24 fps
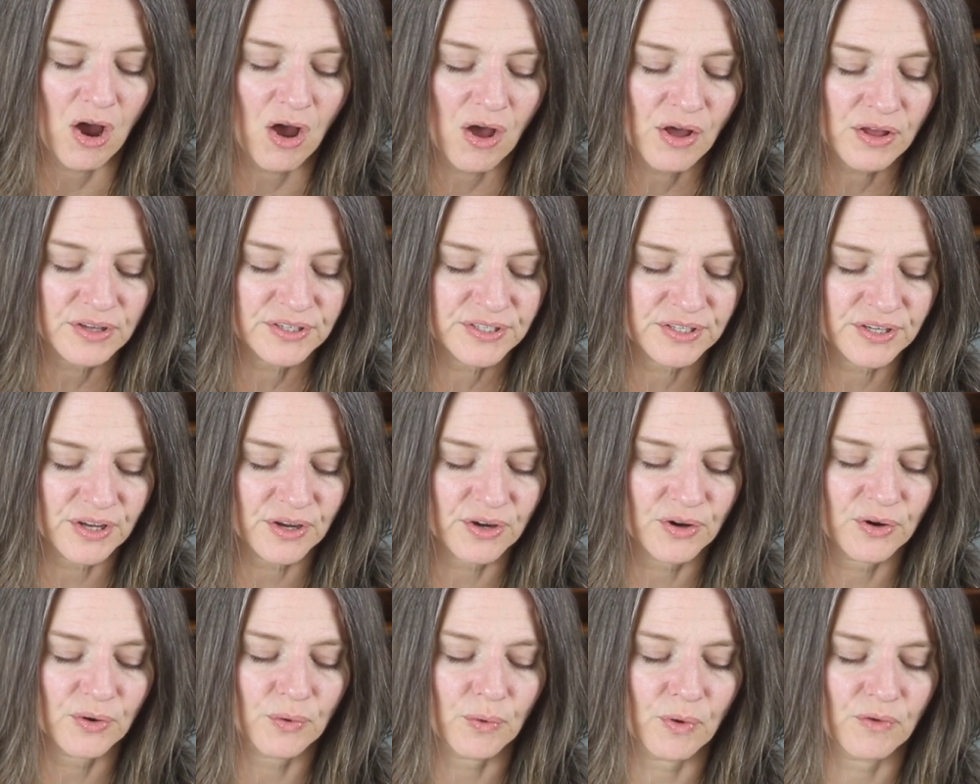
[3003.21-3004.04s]

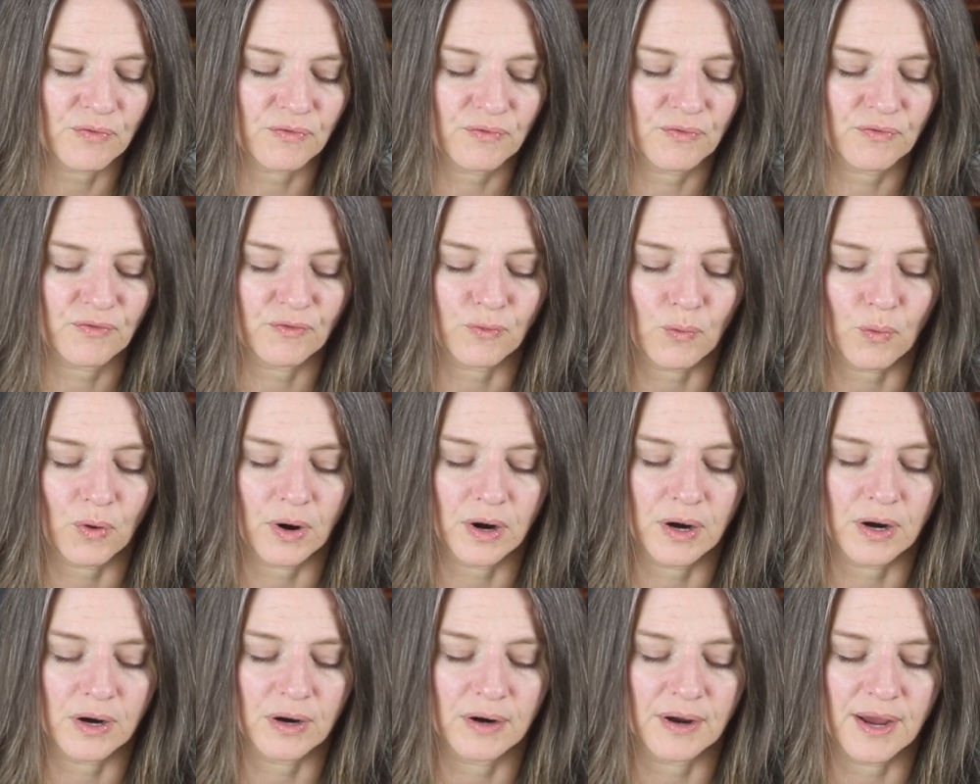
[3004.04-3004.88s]
Also,
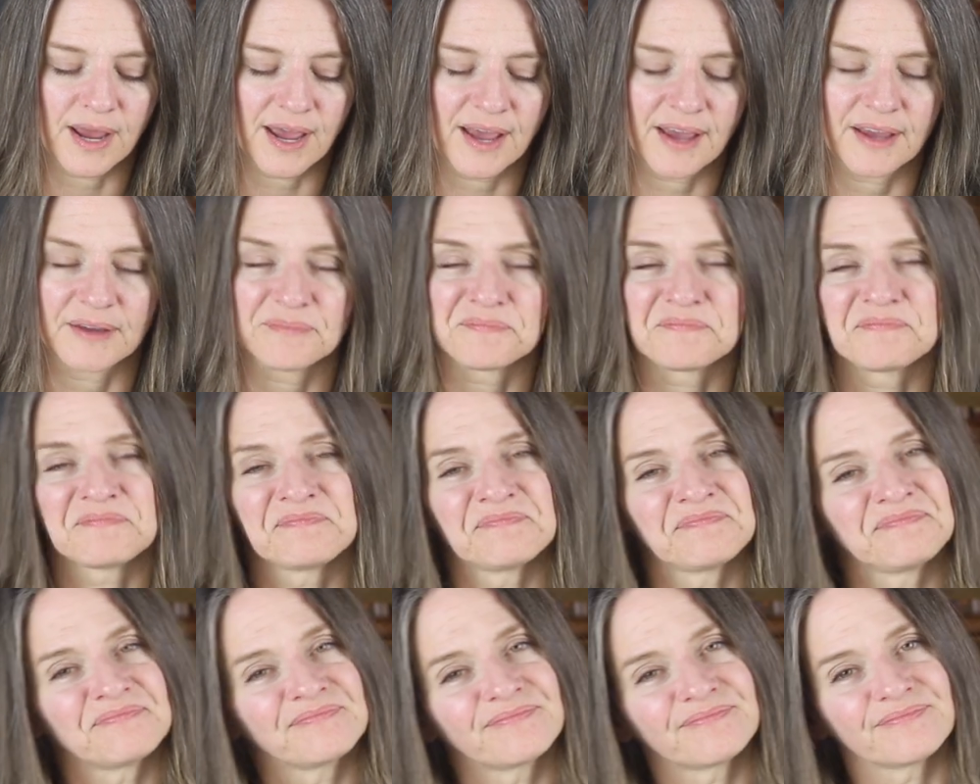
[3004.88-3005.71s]
for um,